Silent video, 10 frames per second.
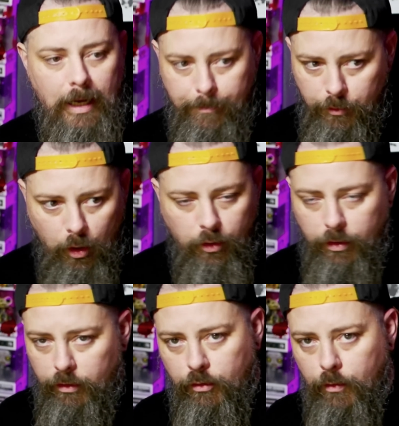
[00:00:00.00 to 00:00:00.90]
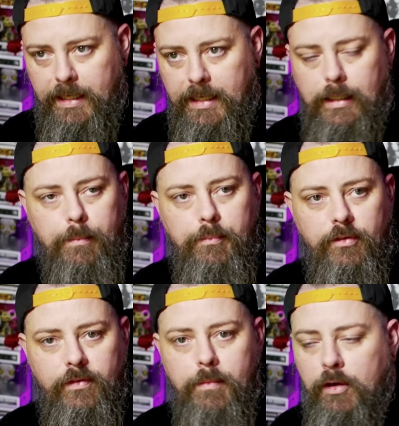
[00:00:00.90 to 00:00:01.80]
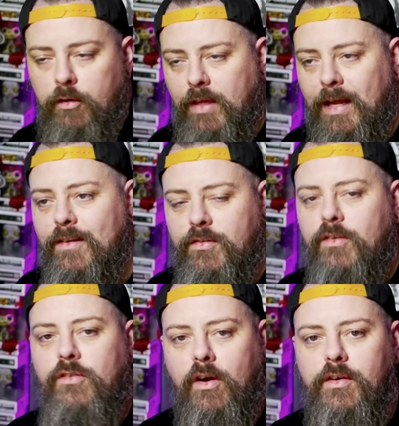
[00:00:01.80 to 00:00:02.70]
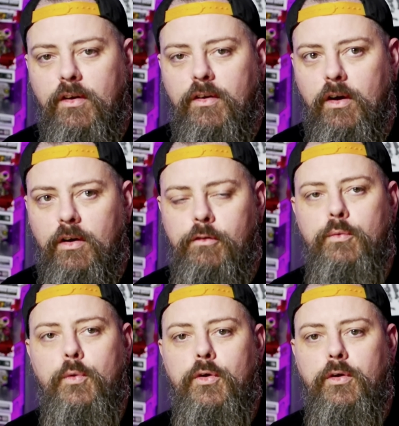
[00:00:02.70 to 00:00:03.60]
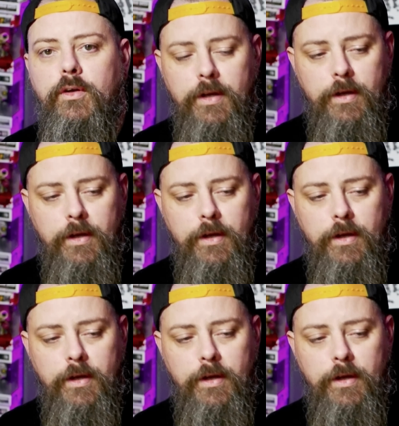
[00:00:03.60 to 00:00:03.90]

I'm not going to show any clips of it because that is the Side Eye Guys work.